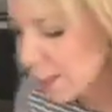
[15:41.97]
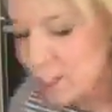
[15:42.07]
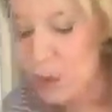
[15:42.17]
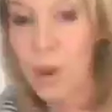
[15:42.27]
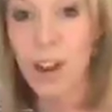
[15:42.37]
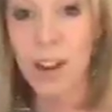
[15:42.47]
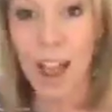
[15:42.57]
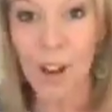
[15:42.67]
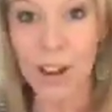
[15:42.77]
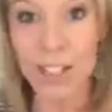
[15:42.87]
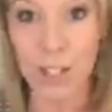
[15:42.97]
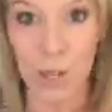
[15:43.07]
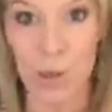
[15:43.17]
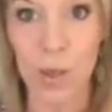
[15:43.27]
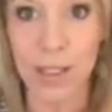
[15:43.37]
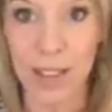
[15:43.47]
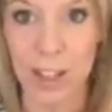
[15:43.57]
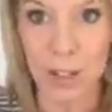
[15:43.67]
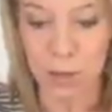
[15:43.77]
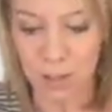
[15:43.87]
so we are now gonna do the
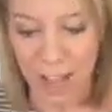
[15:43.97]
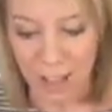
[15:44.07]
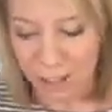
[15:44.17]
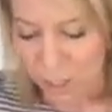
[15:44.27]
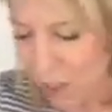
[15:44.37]
Lunchable Challenge. Are